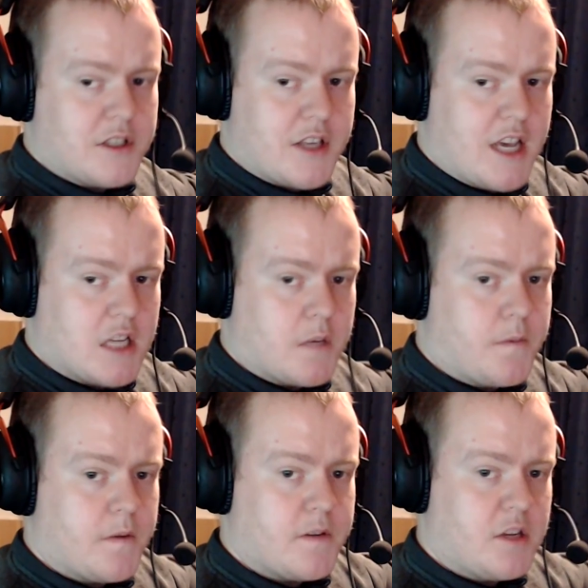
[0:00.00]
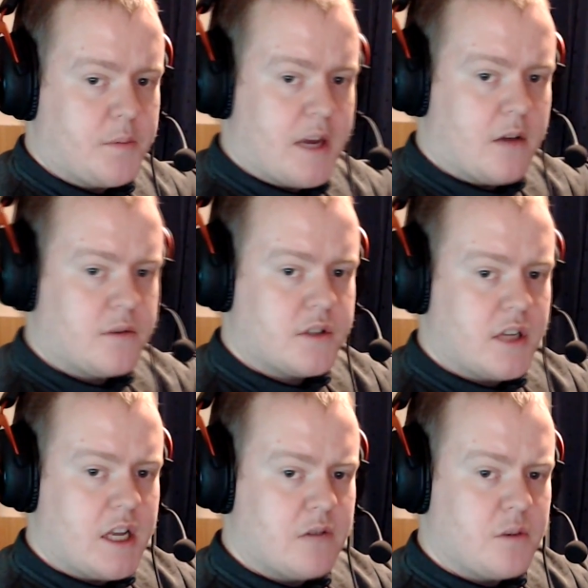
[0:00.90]
case at £15.
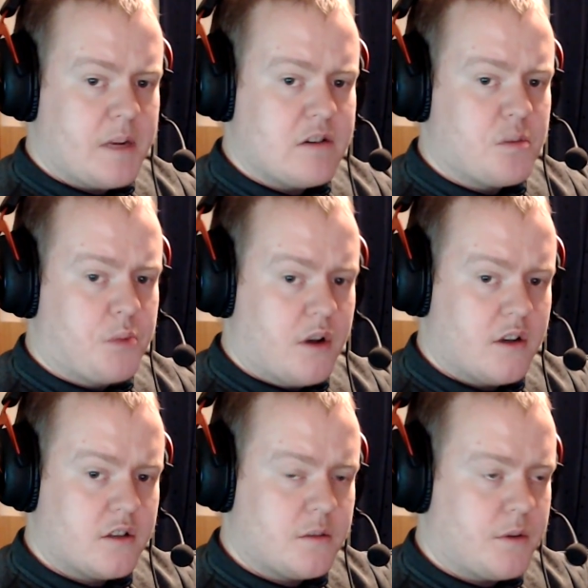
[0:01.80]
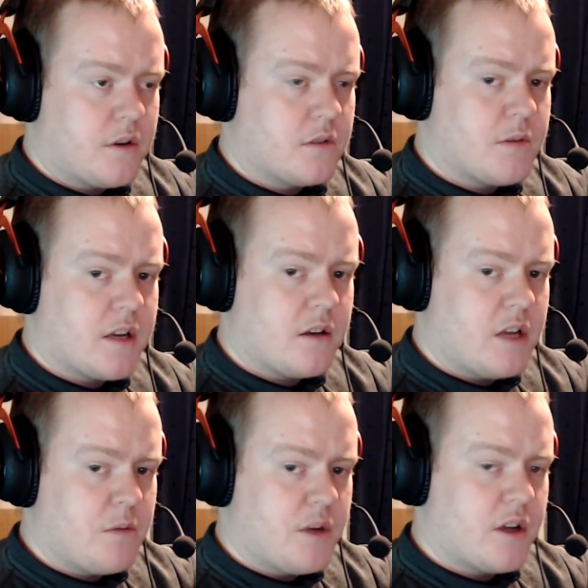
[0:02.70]
It were a bit robust because
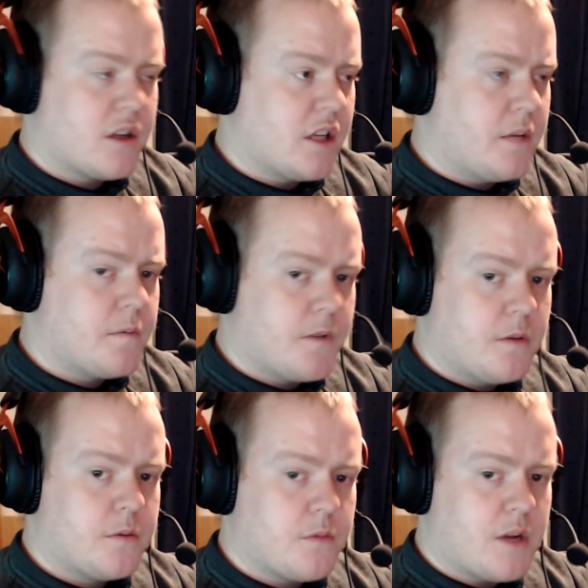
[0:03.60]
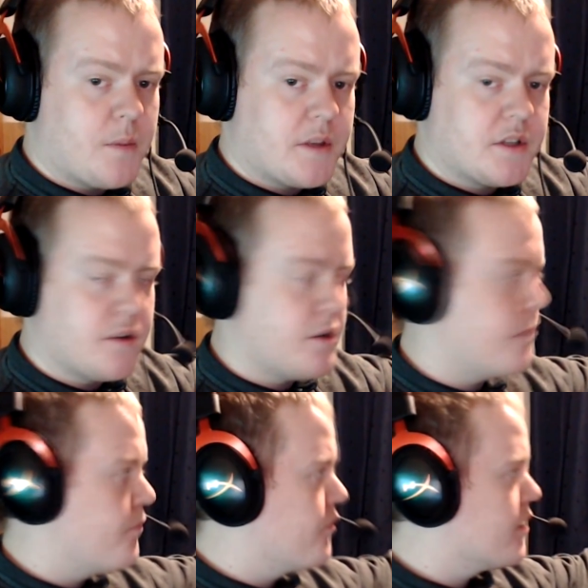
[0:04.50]
it were clean filmed when I picked it up.
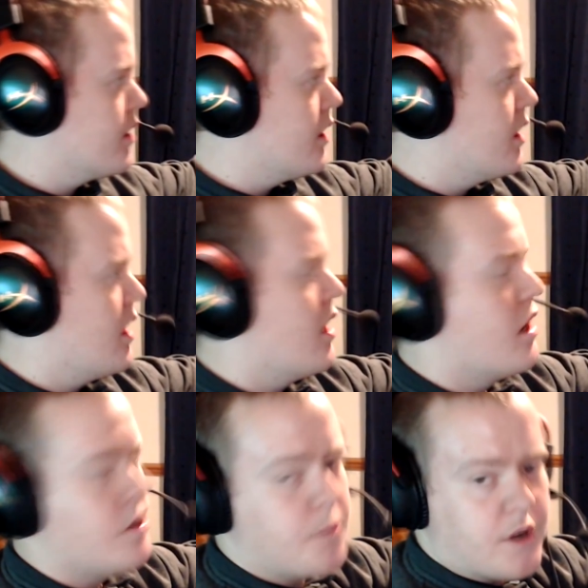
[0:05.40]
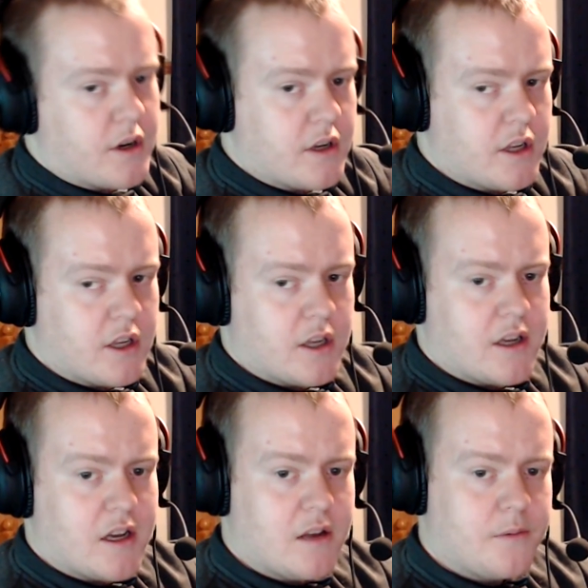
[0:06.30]
But for
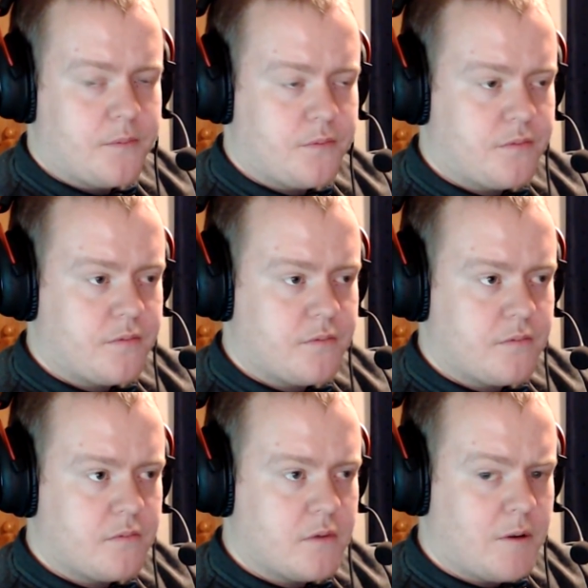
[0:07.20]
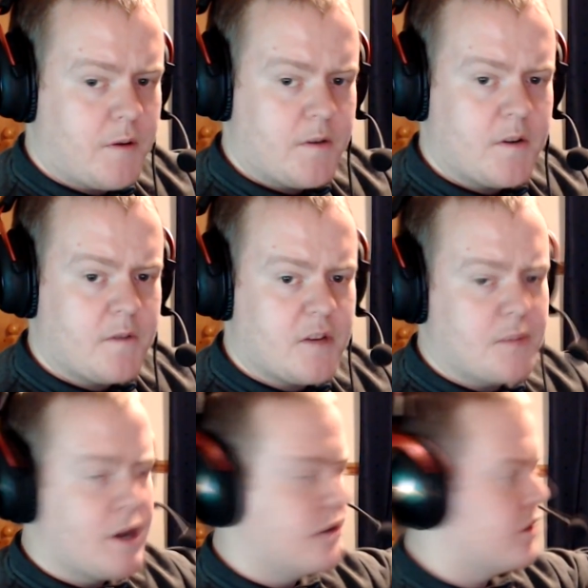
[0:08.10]

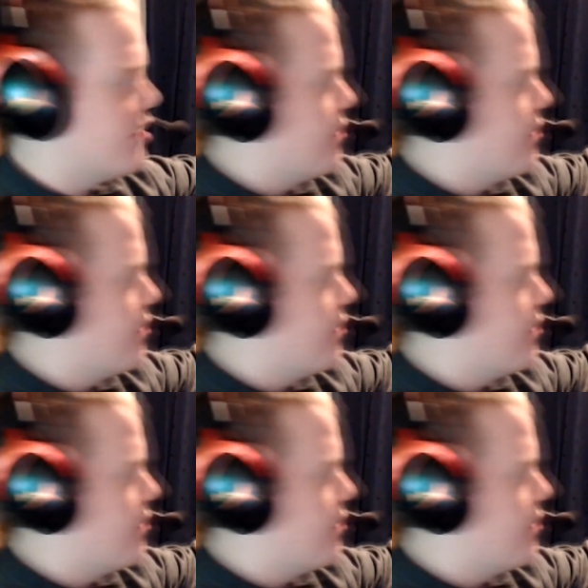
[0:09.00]
£15 it's not